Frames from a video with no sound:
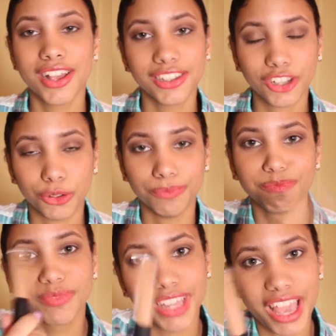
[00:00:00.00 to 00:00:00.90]
So
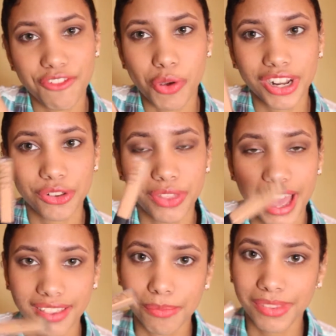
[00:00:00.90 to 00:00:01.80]
if you want to do
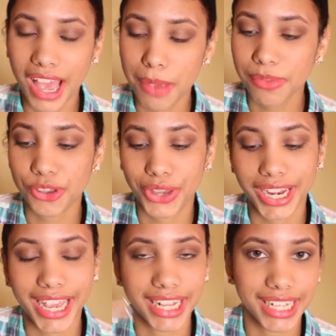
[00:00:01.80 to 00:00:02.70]
that sometimes, you
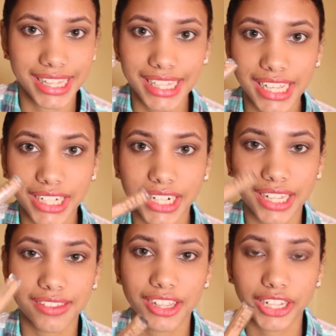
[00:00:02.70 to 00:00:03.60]
can get a concealer. A
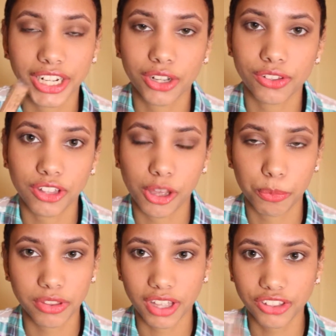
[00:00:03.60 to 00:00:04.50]
concealer can also help
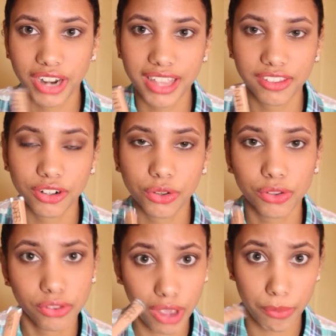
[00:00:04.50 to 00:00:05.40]
with under eye
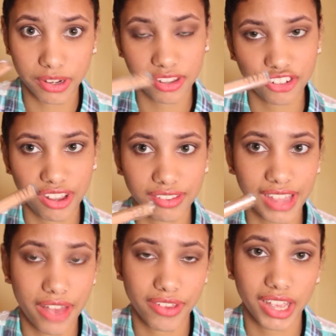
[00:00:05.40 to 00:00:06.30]
circles, so I would suggest
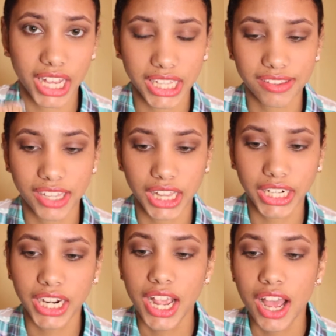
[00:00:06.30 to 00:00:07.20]
having a concealer.